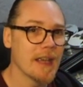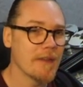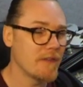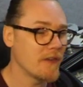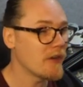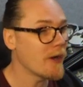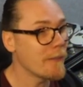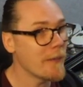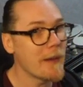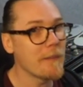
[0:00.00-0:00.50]
If you've
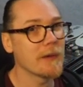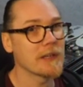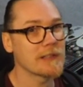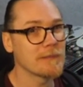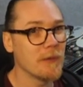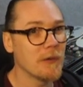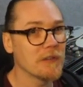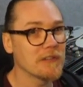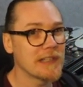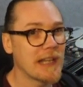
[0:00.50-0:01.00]
got maybe a
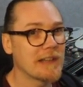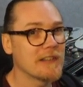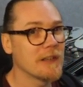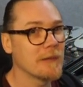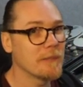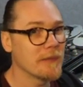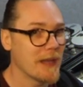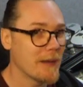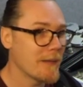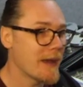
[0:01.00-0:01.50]
small
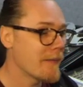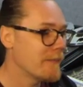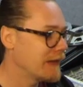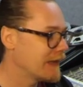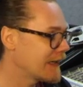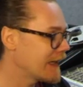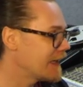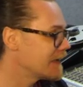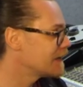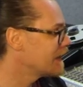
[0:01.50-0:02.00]
setup, that might be the
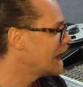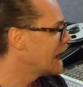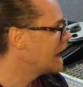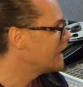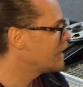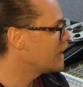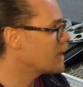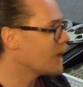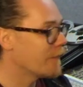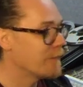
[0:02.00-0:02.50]
case.
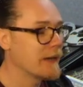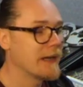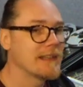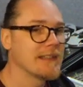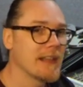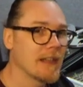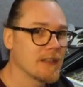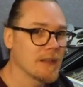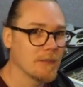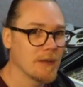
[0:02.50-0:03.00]
If you've got a big
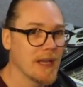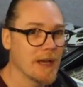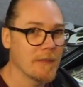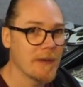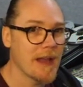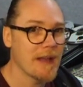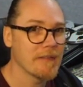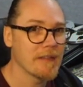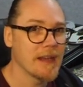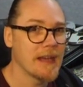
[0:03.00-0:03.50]
setup like we
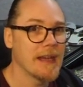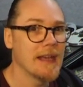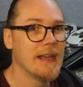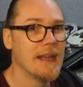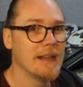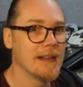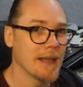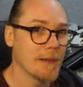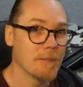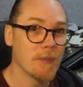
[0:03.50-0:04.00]
have here,
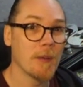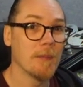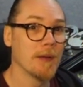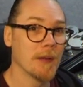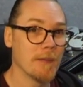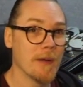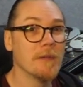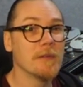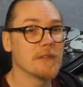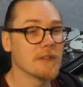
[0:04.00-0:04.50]
that probably
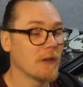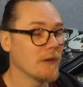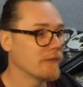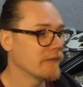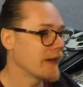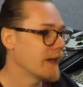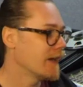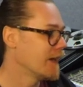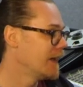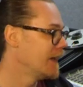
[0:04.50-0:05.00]
won't solve
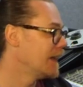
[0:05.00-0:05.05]
it.